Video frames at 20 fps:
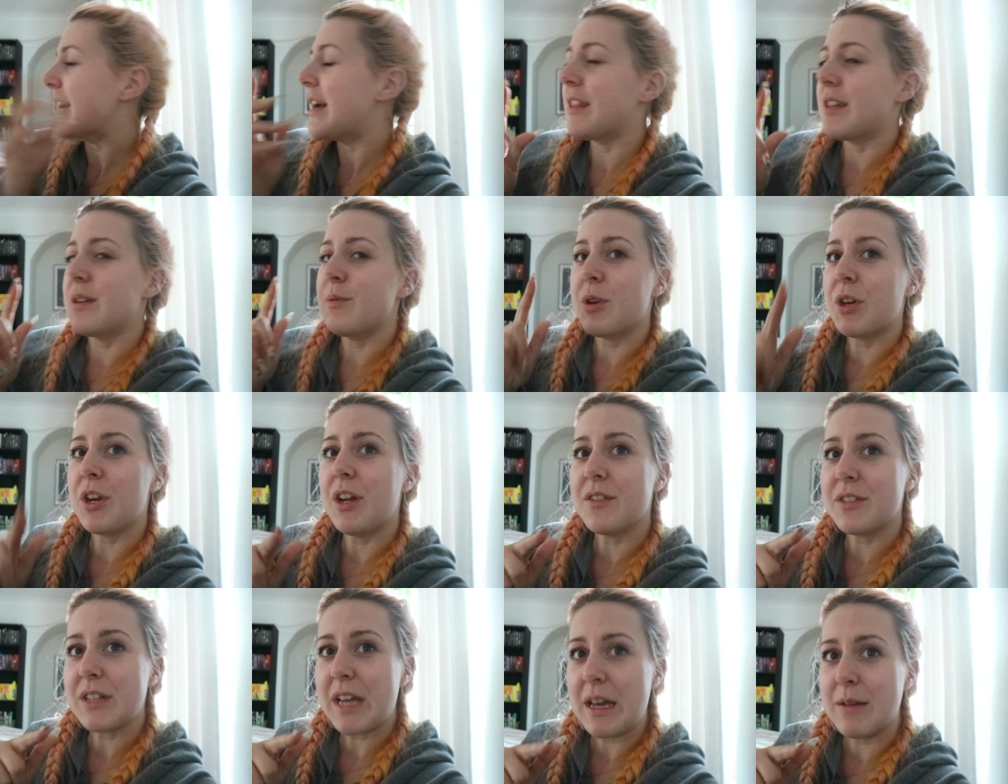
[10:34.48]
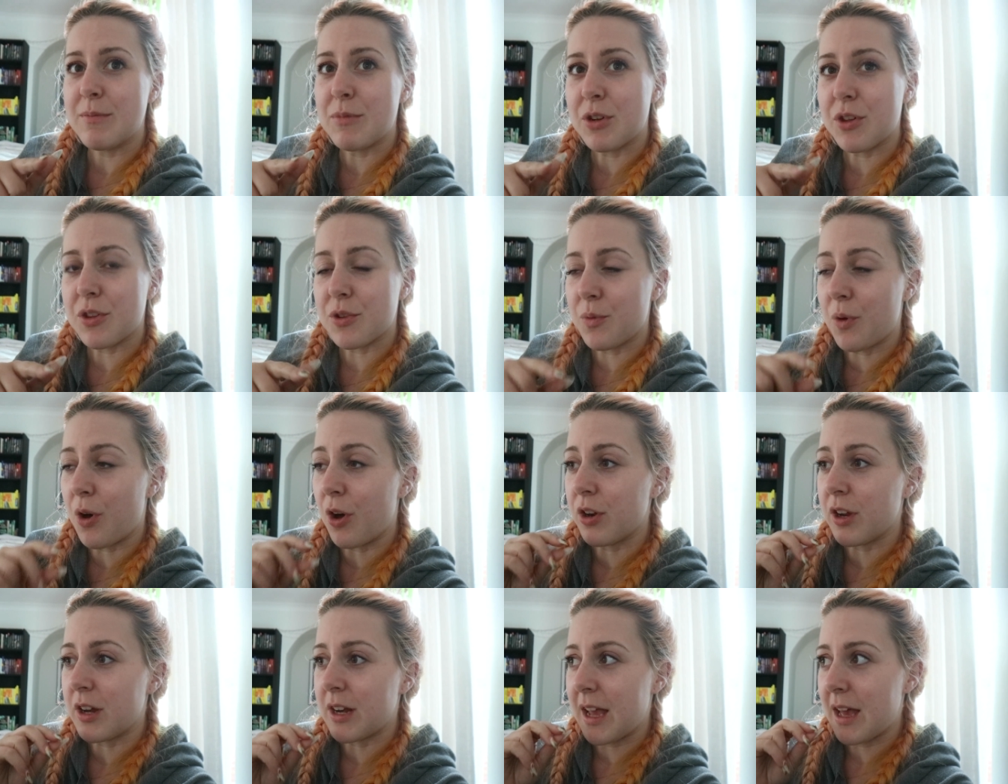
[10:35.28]
I think we're gonna have to get him another
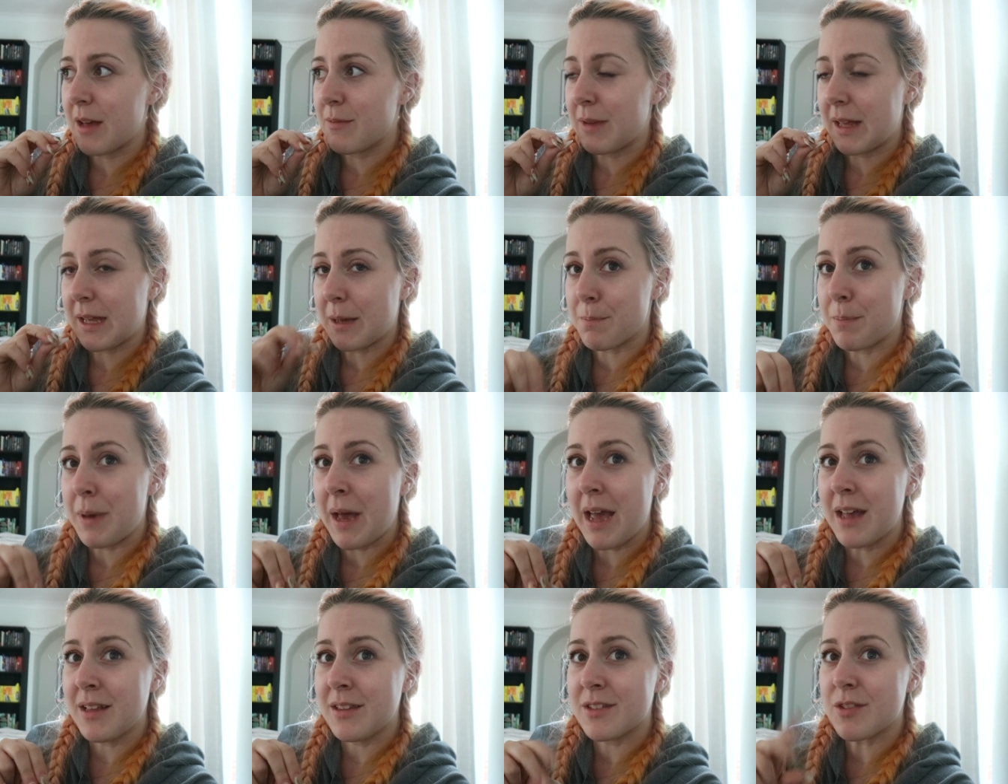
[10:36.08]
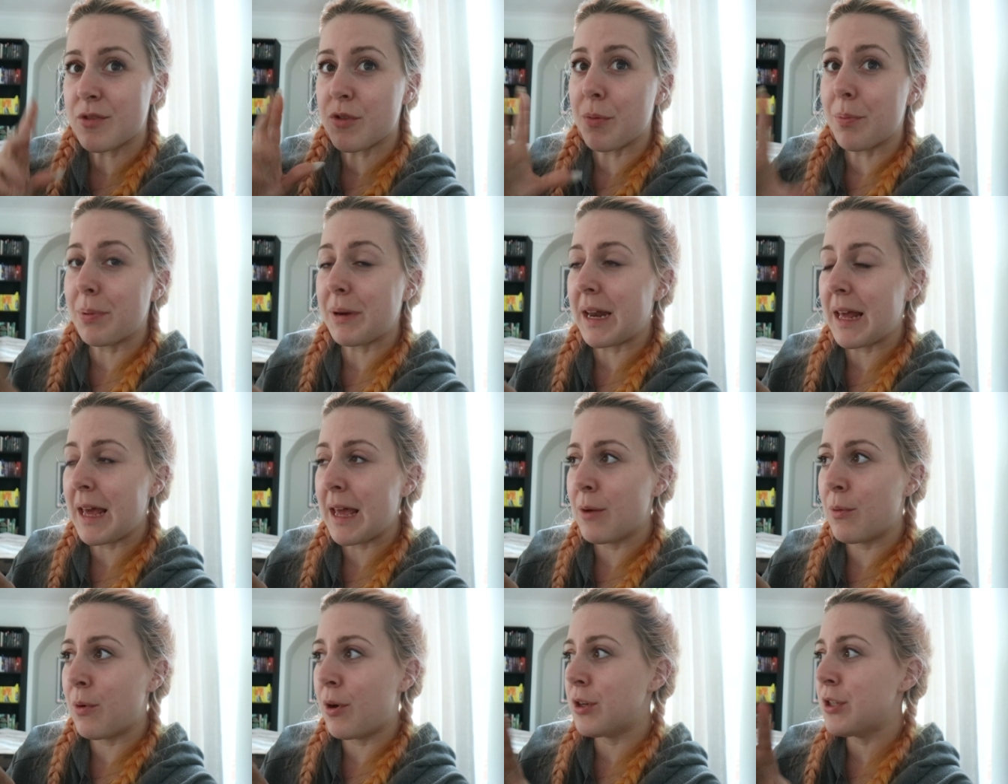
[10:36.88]
one and get him like a pets or a
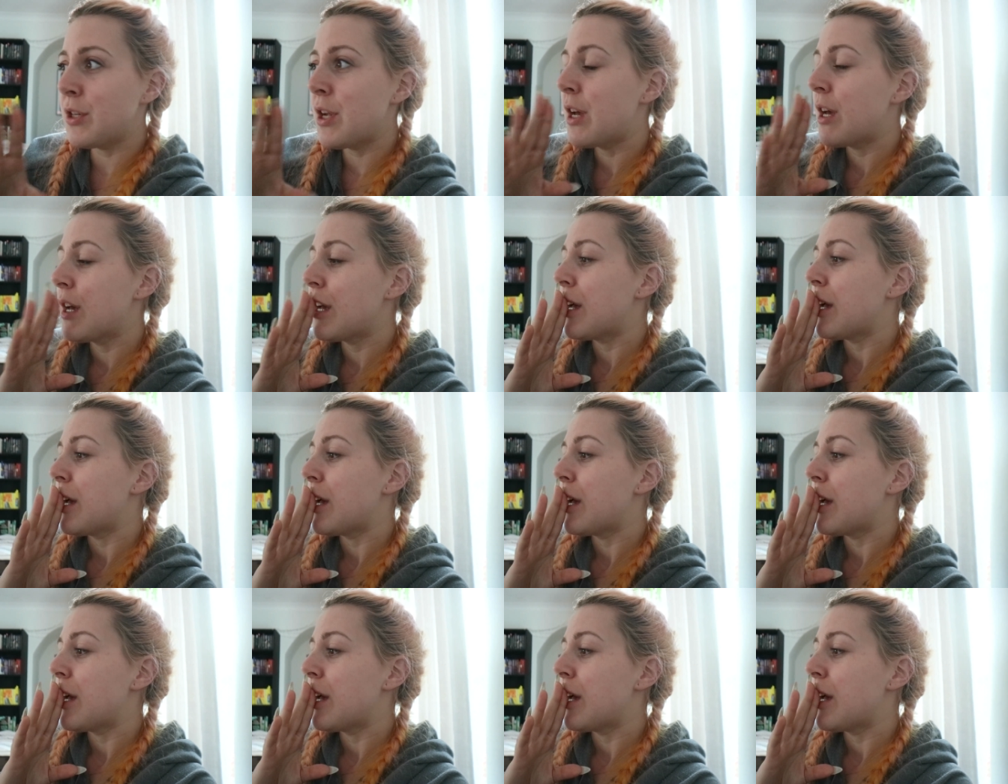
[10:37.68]
play one,